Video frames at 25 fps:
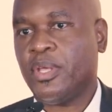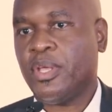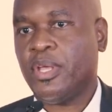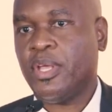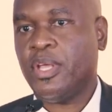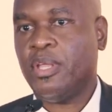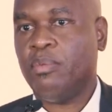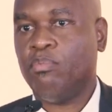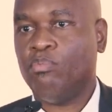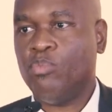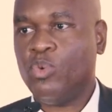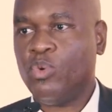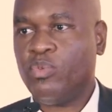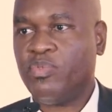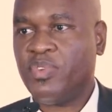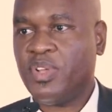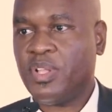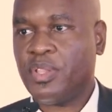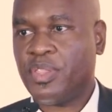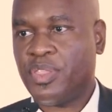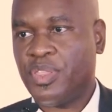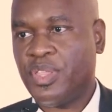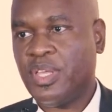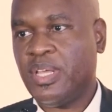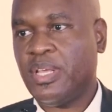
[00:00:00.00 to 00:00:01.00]
in
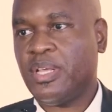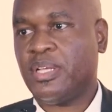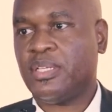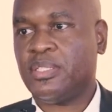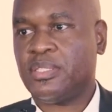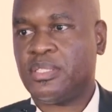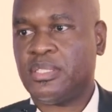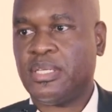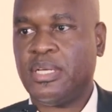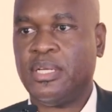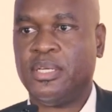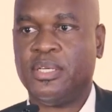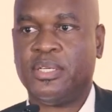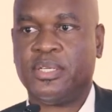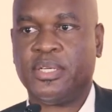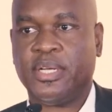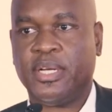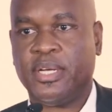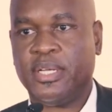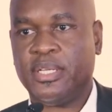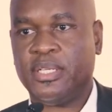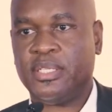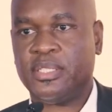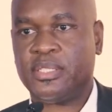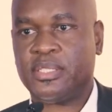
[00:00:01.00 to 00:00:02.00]
moving things and
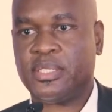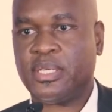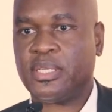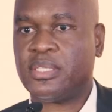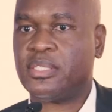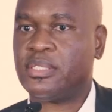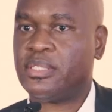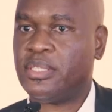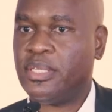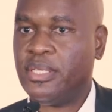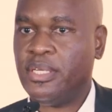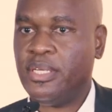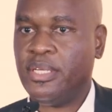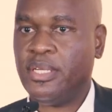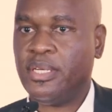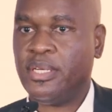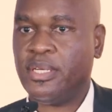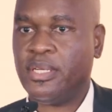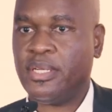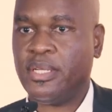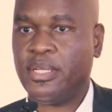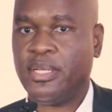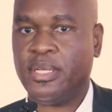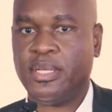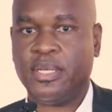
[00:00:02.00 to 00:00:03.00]
really
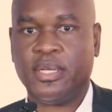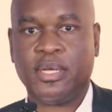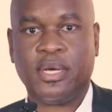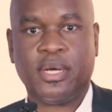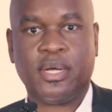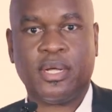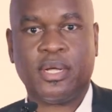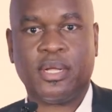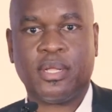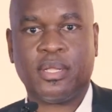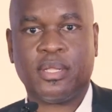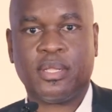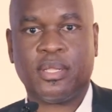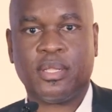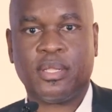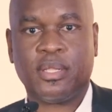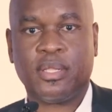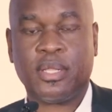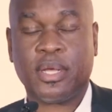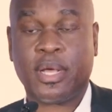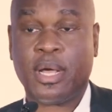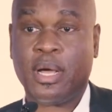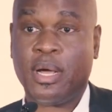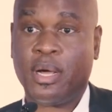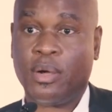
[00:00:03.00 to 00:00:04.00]
succeeding in
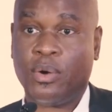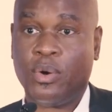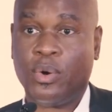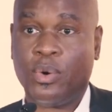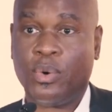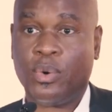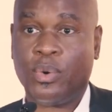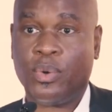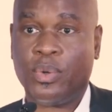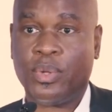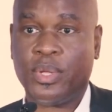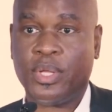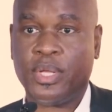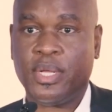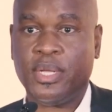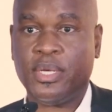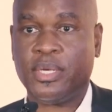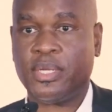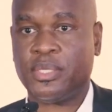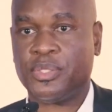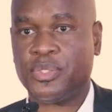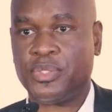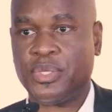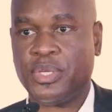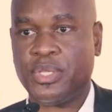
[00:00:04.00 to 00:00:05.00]
the cargo
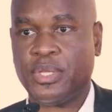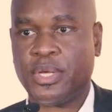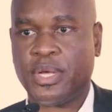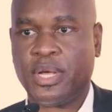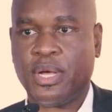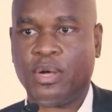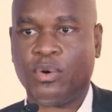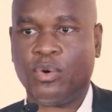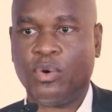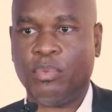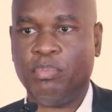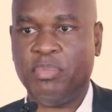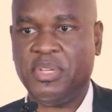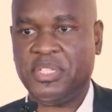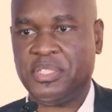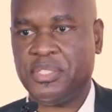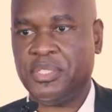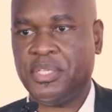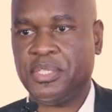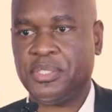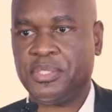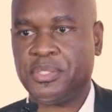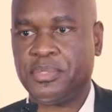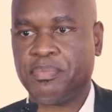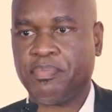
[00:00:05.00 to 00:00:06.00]
industry and the cargo
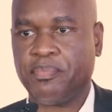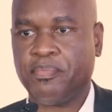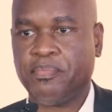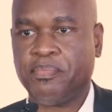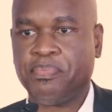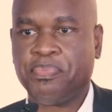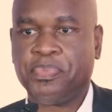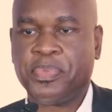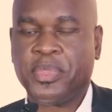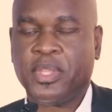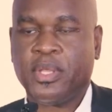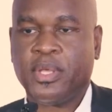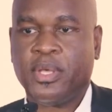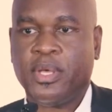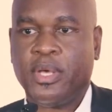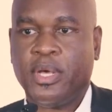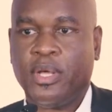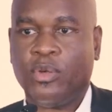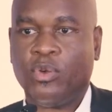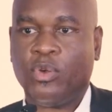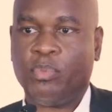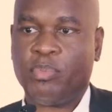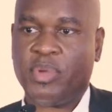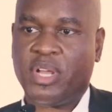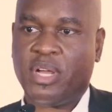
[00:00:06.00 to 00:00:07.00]
business.
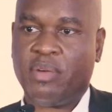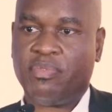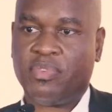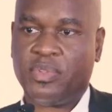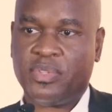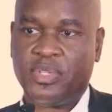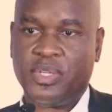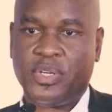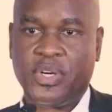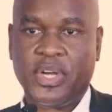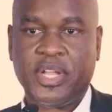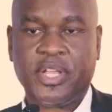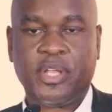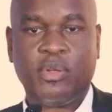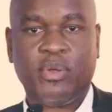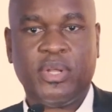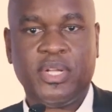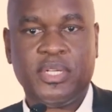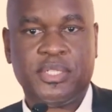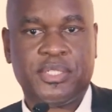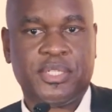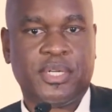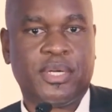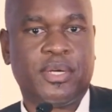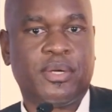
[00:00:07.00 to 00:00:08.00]
And on behalf of the
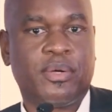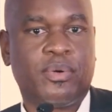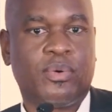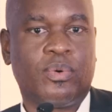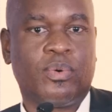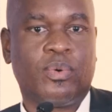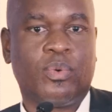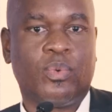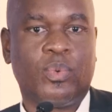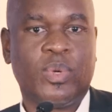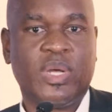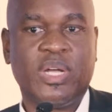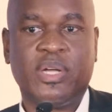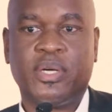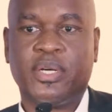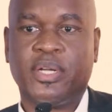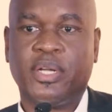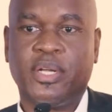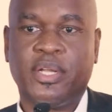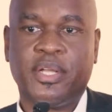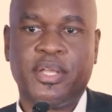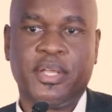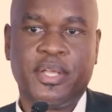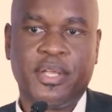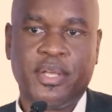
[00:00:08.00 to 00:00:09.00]
regulator, we're
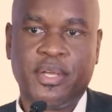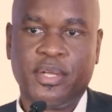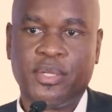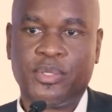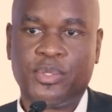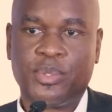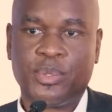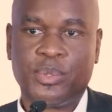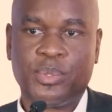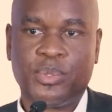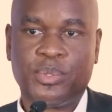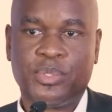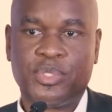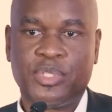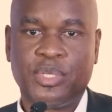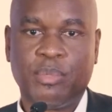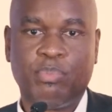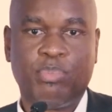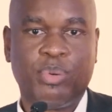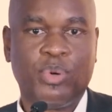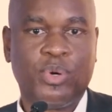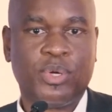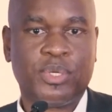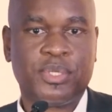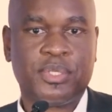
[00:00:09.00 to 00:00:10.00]
really here to
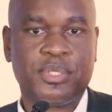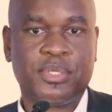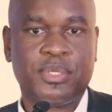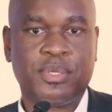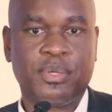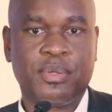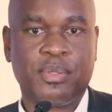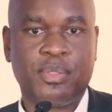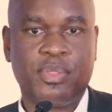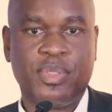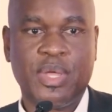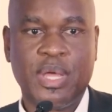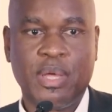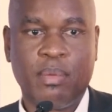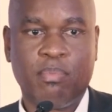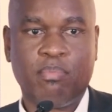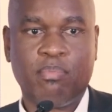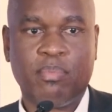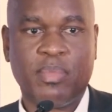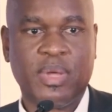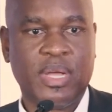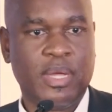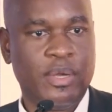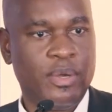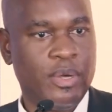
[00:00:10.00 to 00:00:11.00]
support them
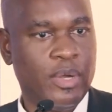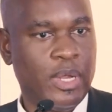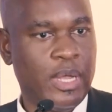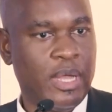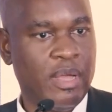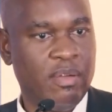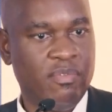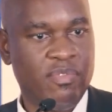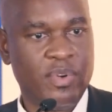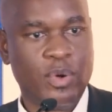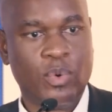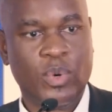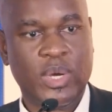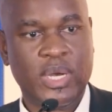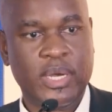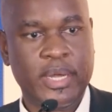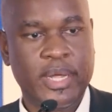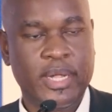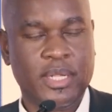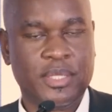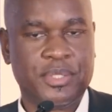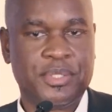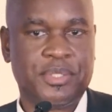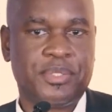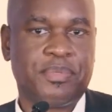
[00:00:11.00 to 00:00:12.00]
and everyone
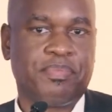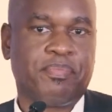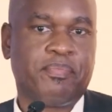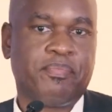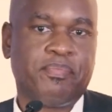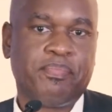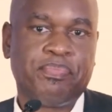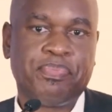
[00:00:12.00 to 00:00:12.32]
else.